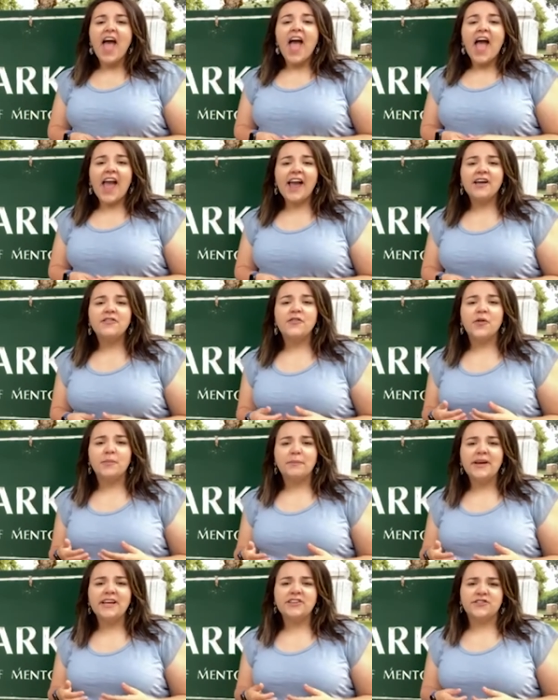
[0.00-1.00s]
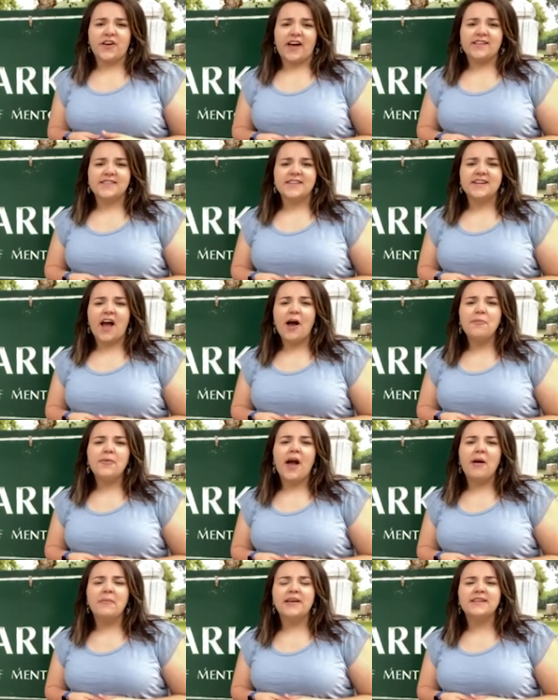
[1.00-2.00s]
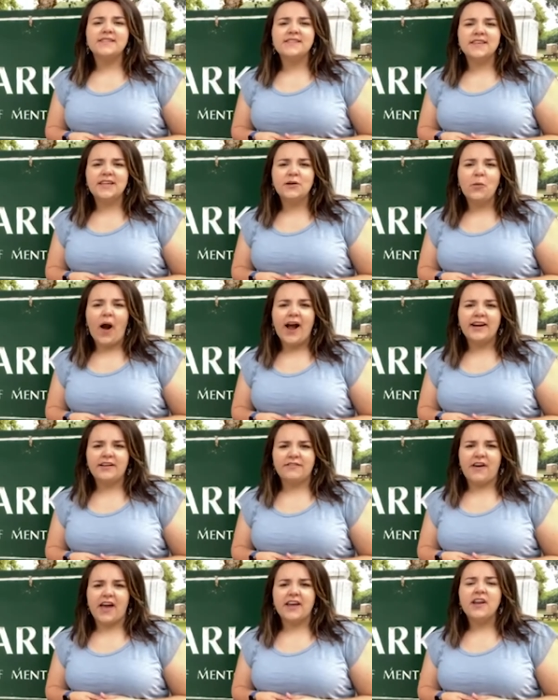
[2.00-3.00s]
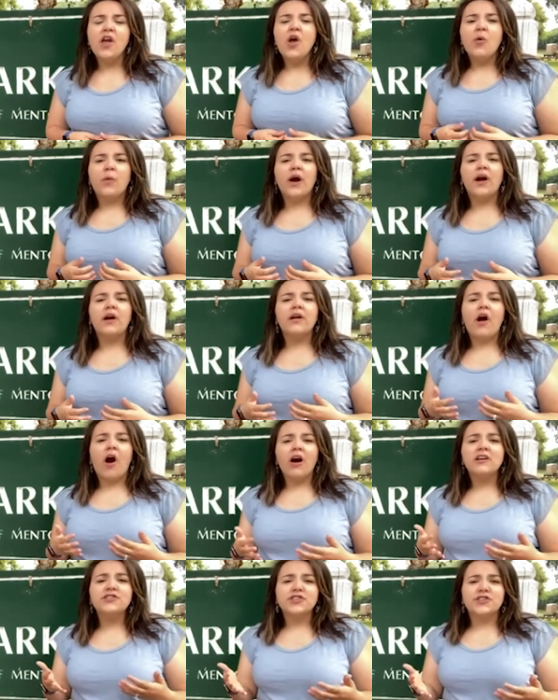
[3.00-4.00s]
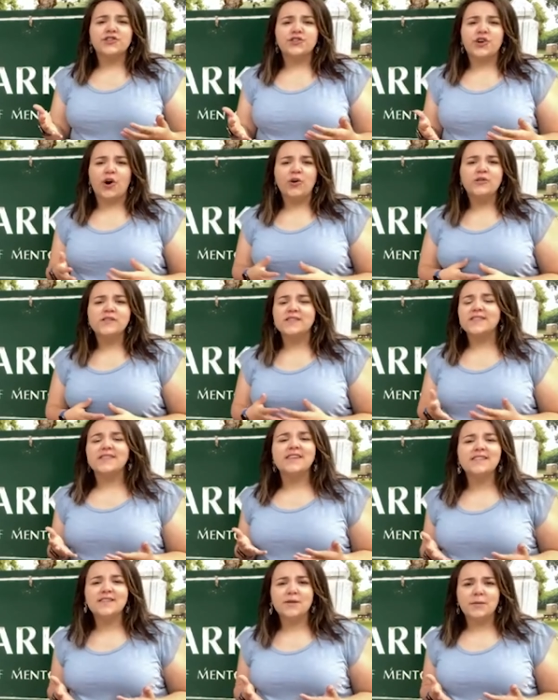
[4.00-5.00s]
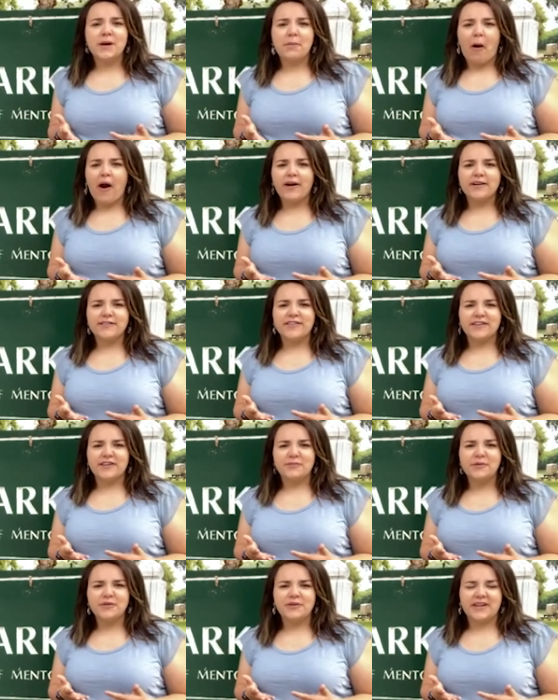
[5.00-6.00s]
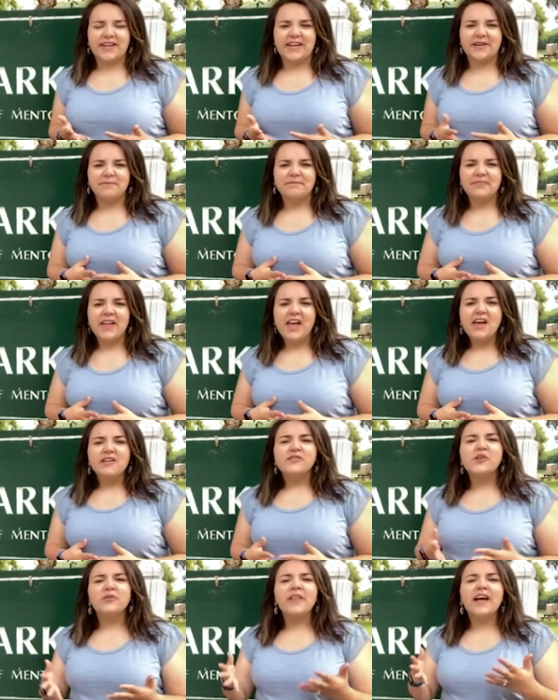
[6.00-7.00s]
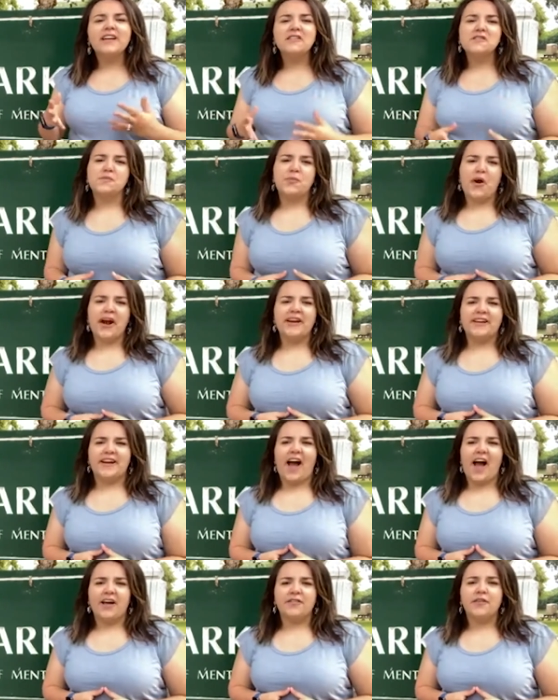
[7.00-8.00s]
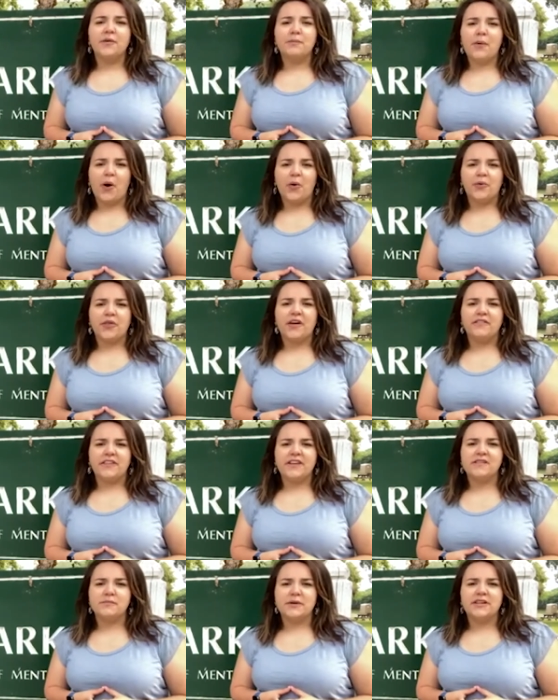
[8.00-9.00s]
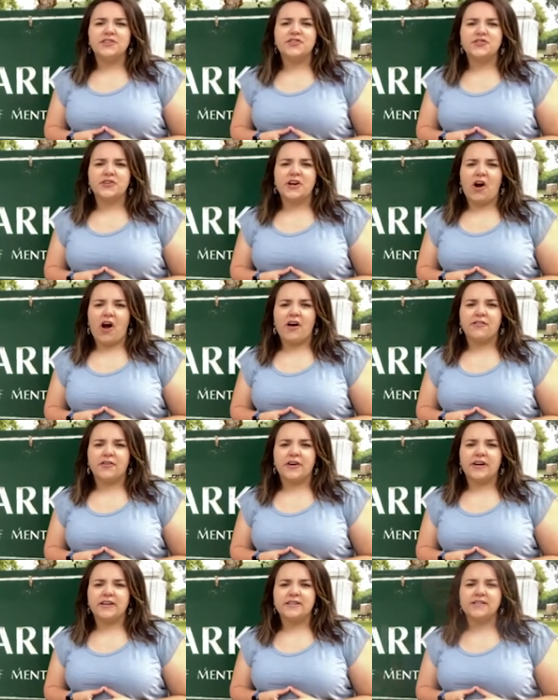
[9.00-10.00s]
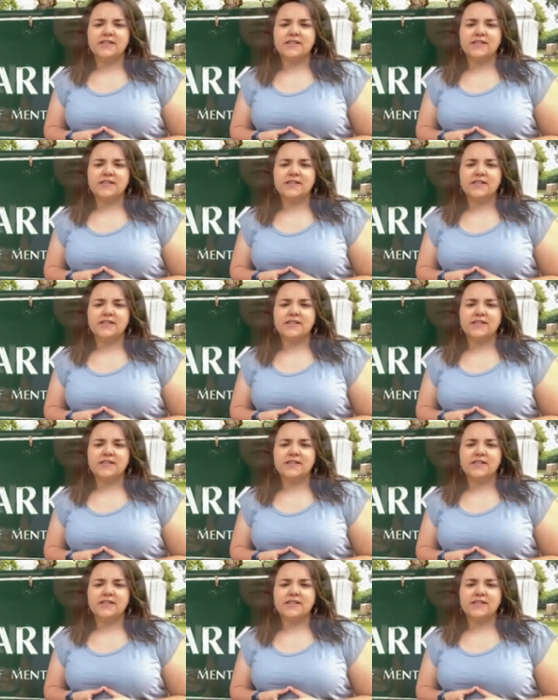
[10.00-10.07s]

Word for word: and for Beachfest, an upcoming citywide event where our church goes and seeks to be a part of the community. So let us pray to God for both of these ministry offerings.